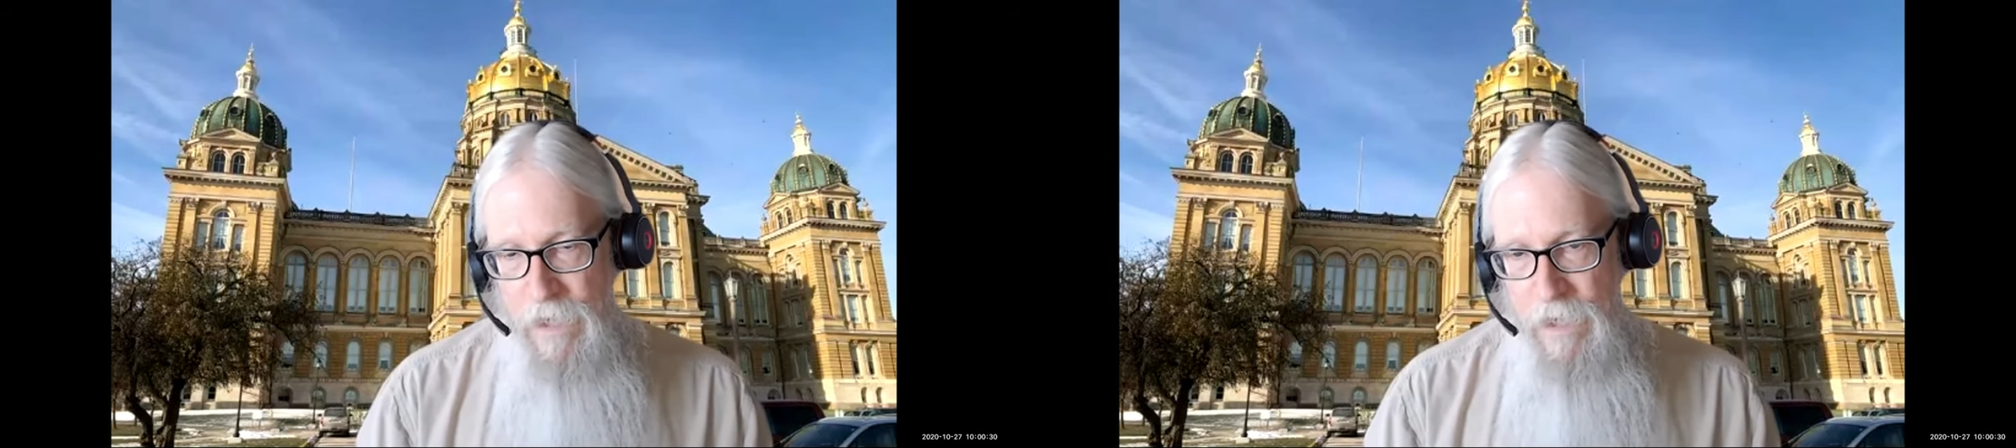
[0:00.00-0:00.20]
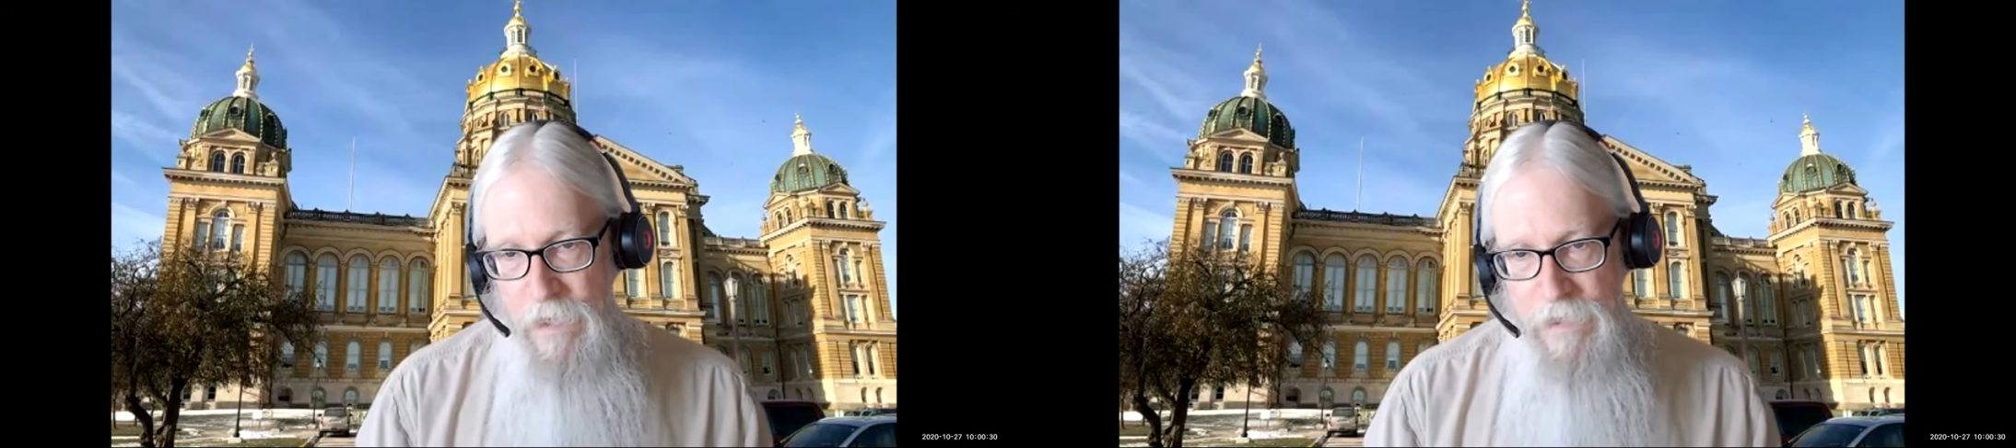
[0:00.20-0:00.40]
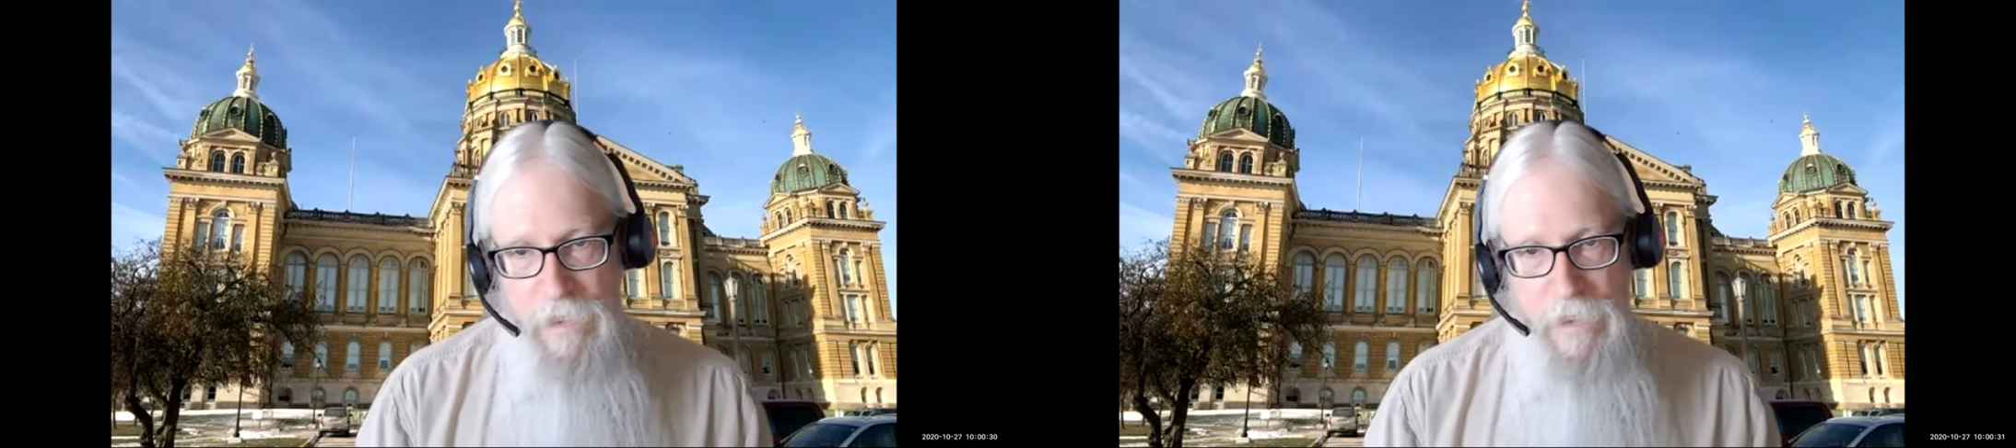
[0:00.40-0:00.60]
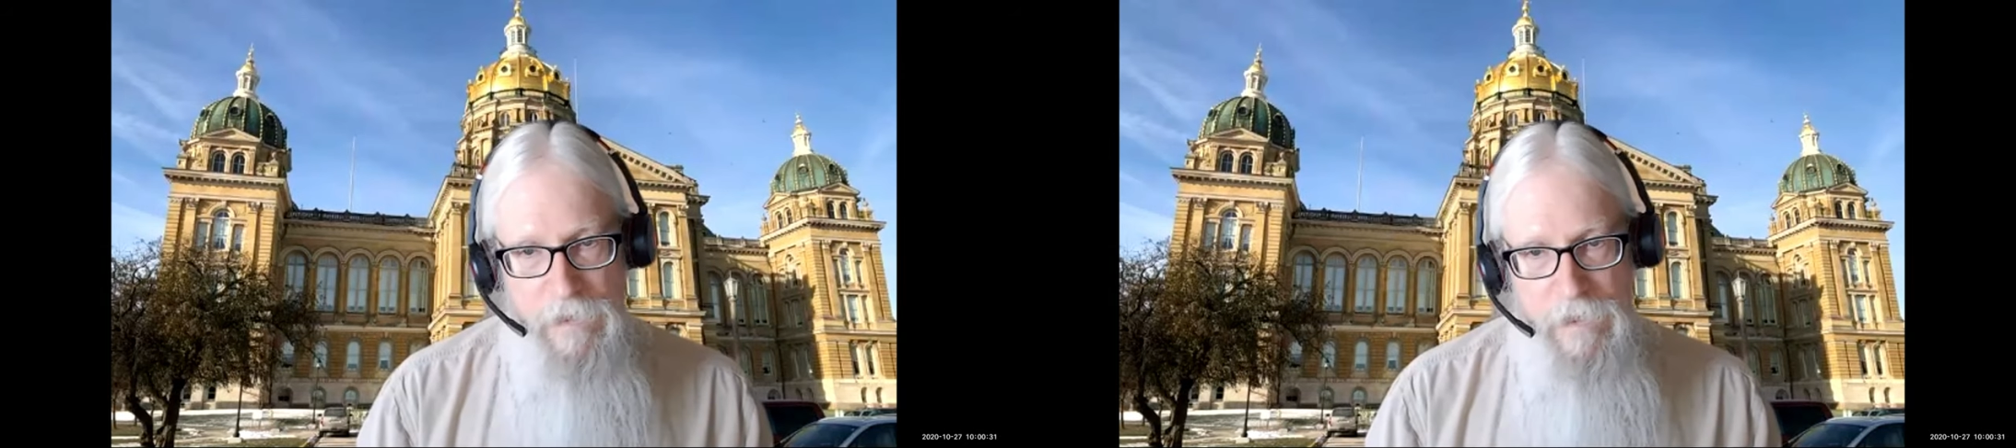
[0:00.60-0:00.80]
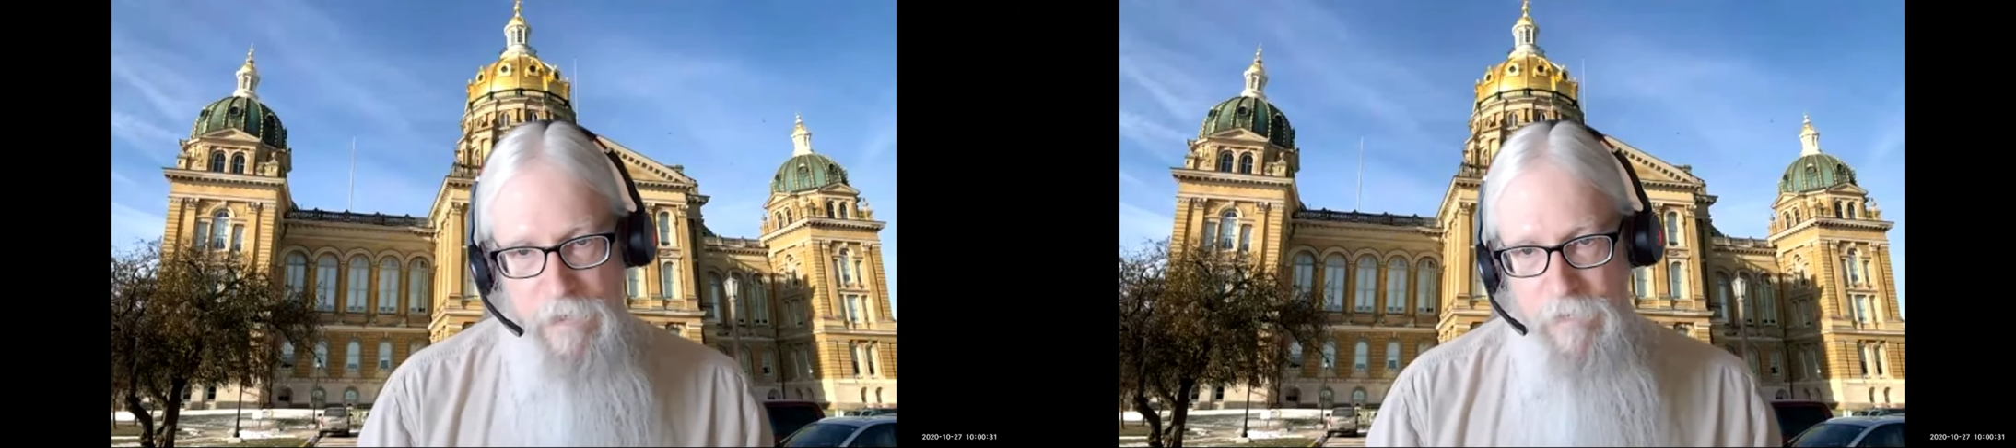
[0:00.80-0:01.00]
That's a little
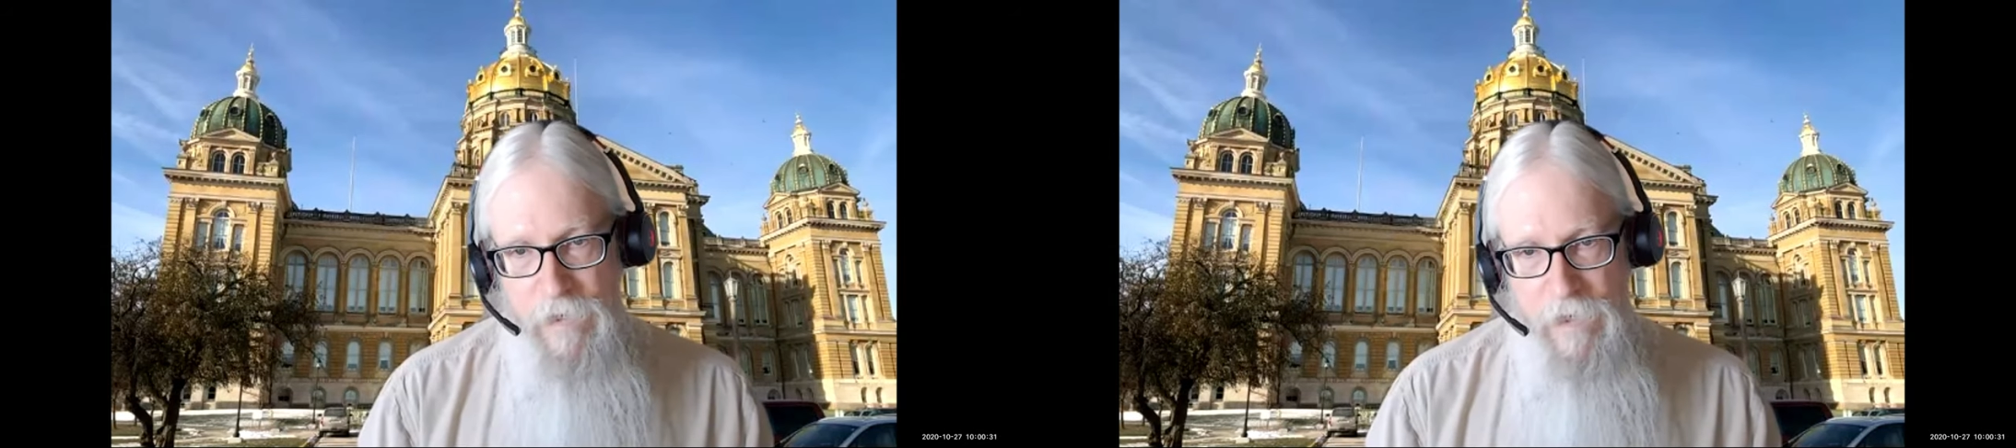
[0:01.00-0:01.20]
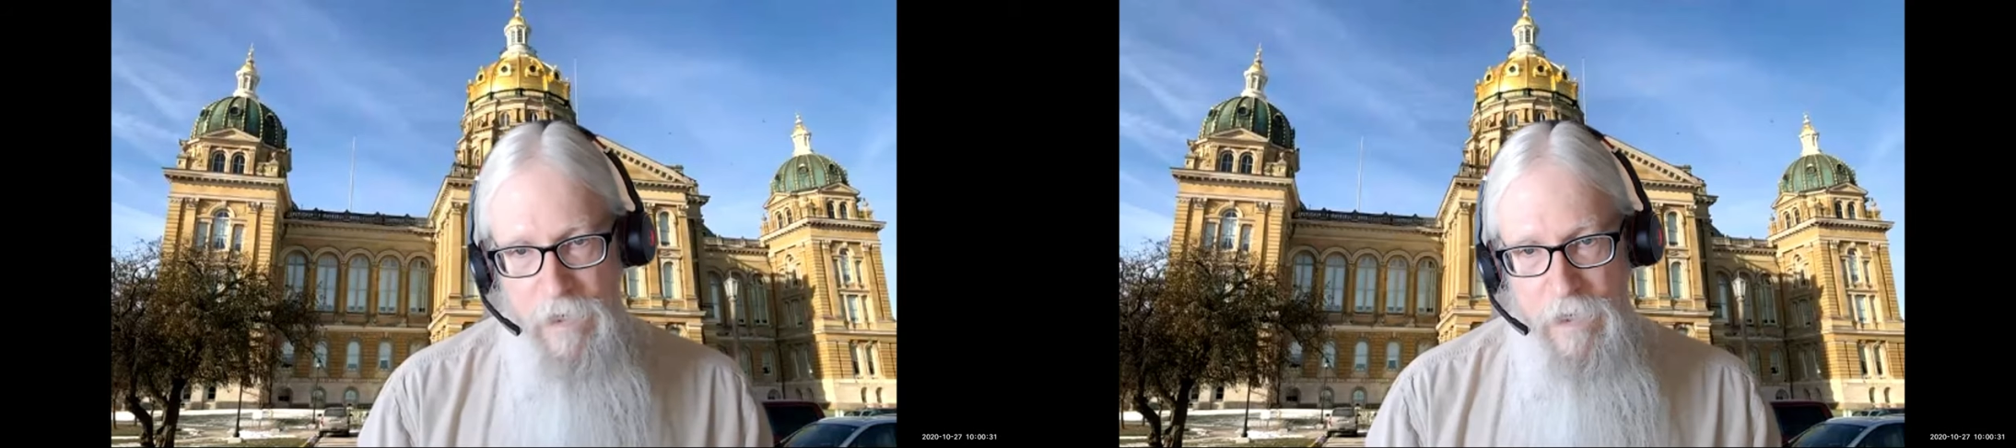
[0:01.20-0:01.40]
different.